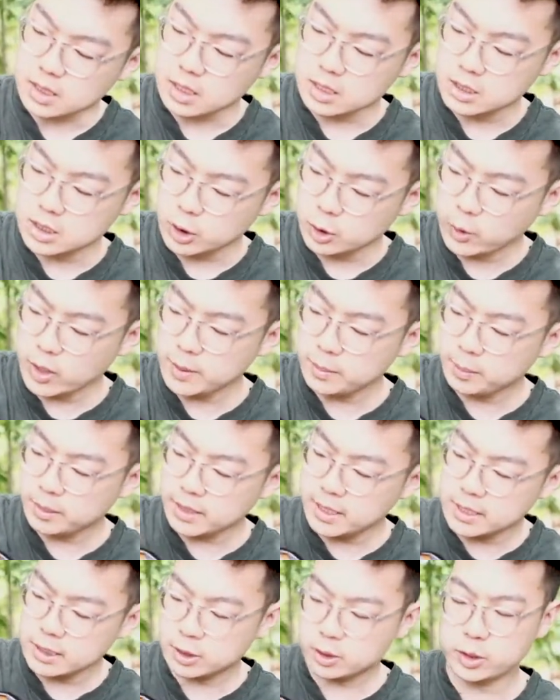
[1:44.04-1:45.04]
It's a great
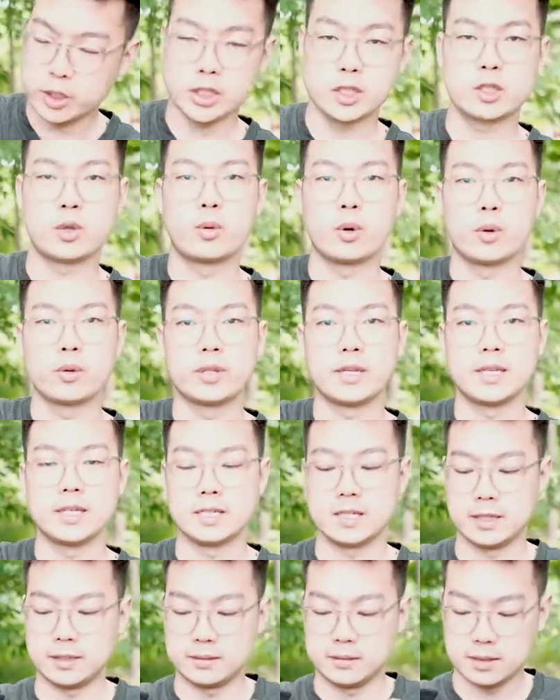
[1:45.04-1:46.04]
place to just throw things
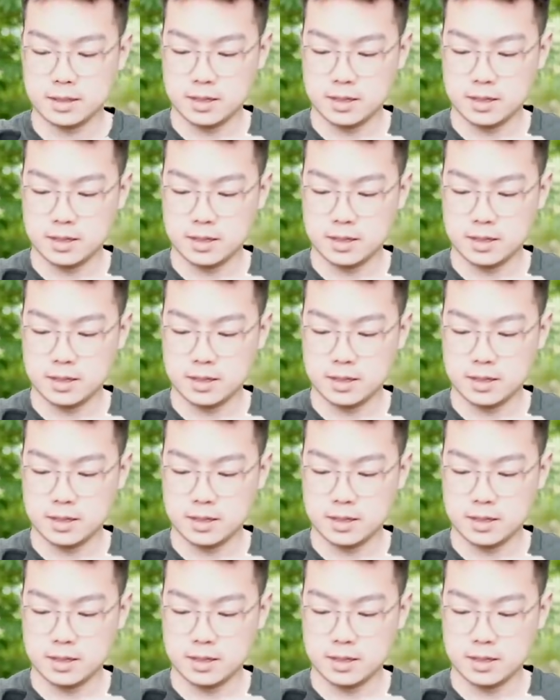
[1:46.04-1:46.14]
in.